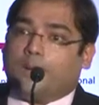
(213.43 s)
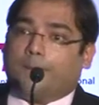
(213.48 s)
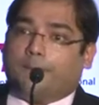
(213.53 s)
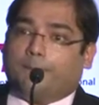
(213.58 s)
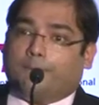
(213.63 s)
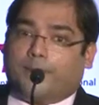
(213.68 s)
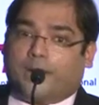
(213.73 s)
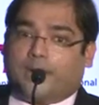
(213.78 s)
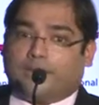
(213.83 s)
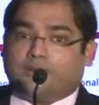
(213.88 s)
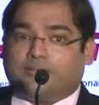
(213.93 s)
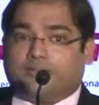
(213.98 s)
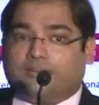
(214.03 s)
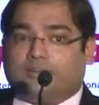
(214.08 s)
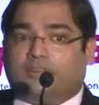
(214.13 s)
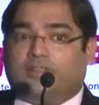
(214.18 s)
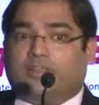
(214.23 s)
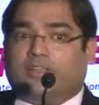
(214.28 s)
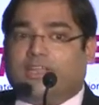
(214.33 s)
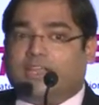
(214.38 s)
but
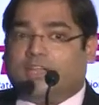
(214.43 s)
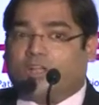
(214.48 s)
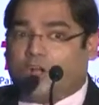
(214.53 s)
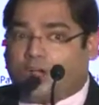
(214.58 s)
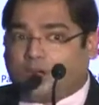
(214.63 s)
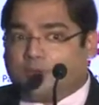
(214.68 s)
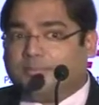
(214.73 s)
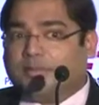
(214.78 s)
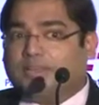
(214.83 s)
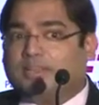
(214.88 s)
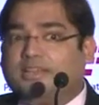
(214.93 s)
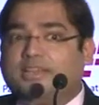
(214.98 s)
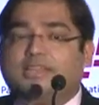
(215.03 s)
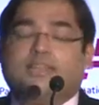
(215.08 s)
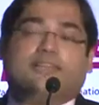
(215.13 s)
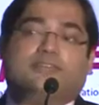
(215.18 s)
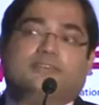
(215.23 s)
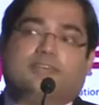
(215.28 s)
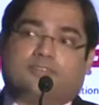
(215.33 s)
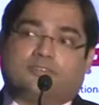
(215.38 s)

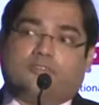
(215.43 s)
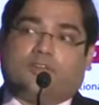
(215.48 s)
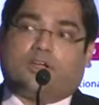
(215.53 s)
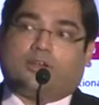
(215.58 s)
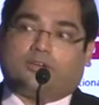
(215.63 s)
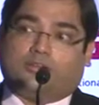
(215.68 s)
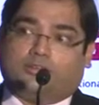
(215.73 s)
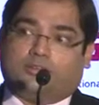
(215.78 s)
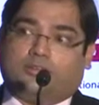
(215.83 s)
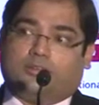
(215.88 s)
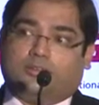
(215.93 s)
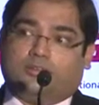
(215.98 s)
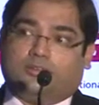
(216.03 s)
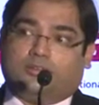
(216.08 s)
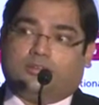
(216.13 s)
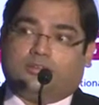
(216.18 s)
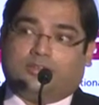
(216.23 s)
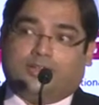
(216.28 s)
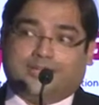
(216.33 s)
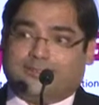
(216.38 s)
economically it does not.
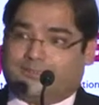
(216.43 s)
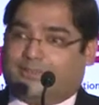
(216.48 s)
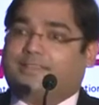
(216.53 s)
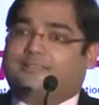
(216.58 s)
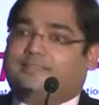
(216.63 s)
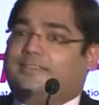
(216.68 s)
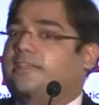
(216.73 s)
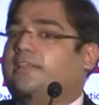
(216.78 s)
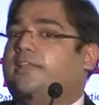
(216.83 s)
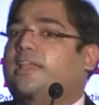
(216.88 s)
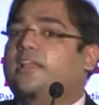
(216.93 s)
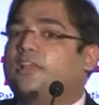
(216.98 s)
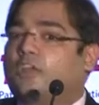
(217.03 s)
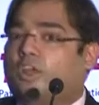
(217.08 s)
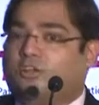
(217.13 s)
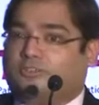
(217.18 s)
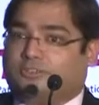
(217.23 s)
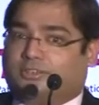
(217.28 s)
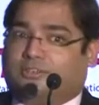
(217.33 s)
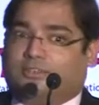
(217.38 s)
It's
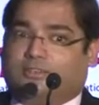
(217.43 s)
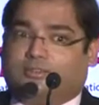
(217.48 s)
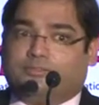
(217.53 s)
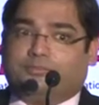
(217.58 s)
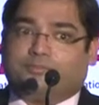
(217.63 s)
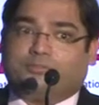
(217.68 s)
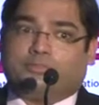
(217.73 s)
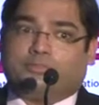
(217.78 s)
illogical.